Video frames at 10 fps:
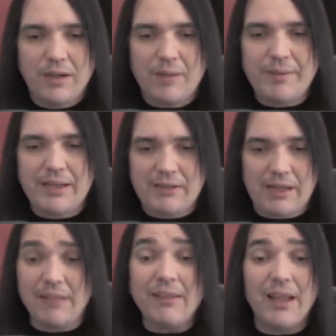I mean,
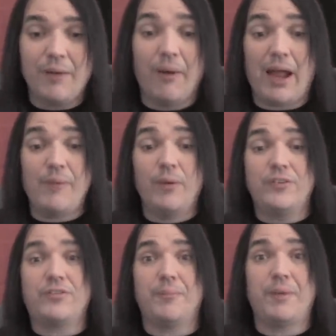I'll tell you what, I wear
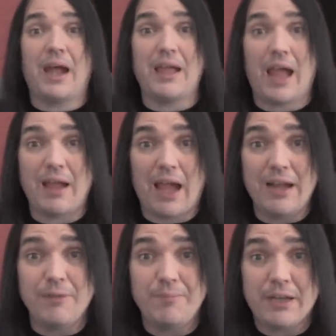some, I
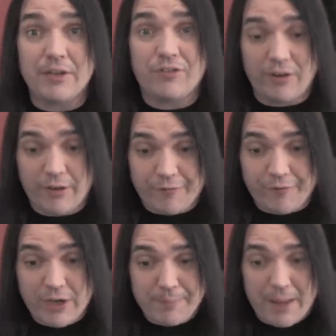could be considered a
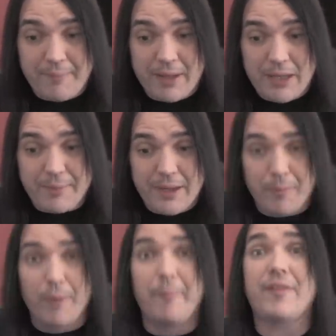freak by many
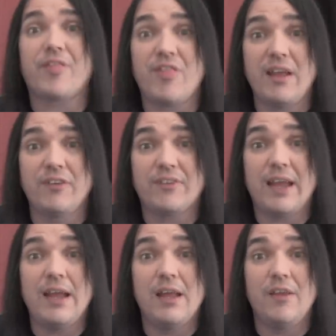people, but this
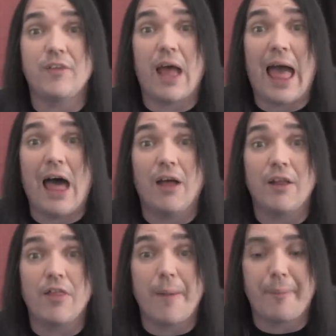is out
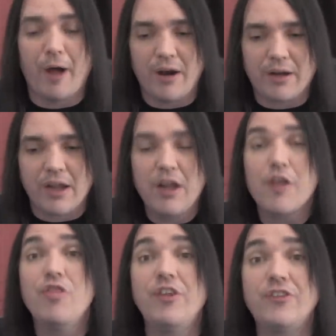of the park.
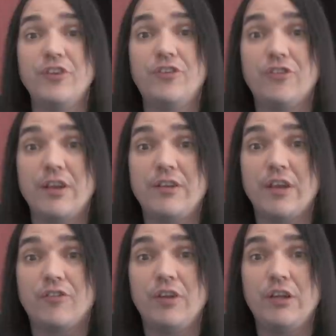This is
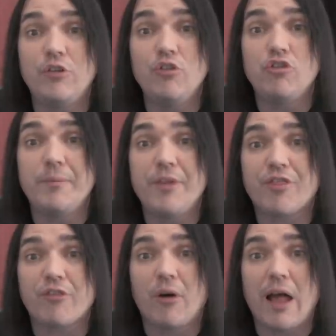sadistic. You should be
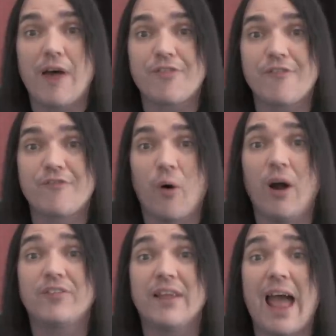thrown off the
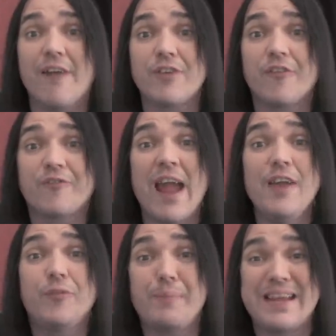forest and have your
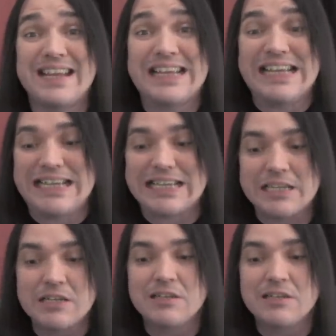face beaten in.